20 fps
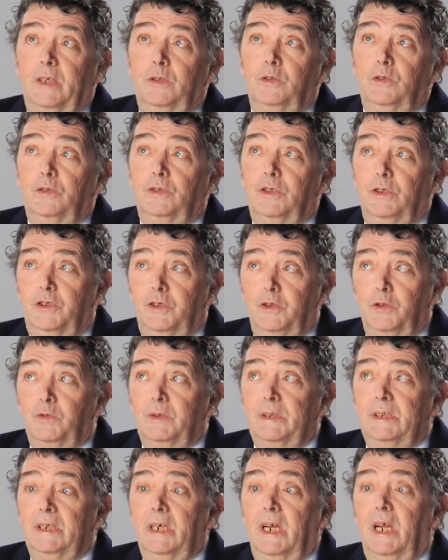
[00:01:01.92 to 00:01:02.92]
took the
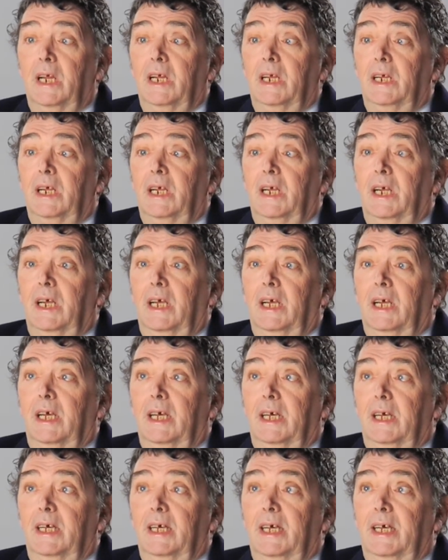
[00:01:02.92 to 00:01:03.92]
children,
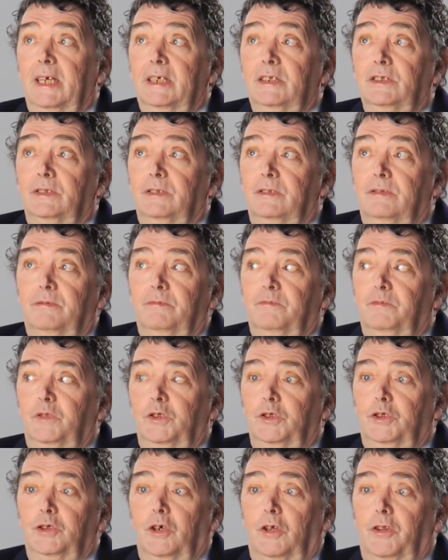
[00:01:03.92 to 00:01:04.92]
and
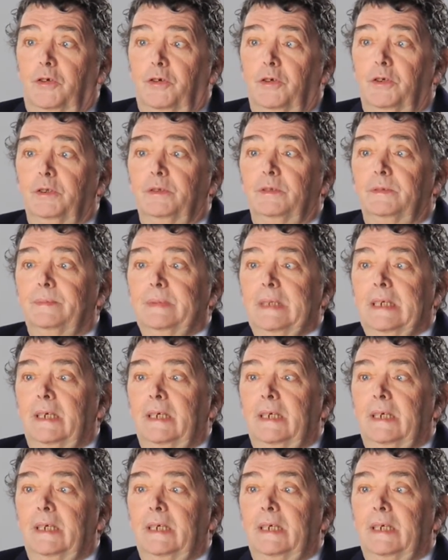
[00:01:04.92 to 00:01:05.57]
just shot through.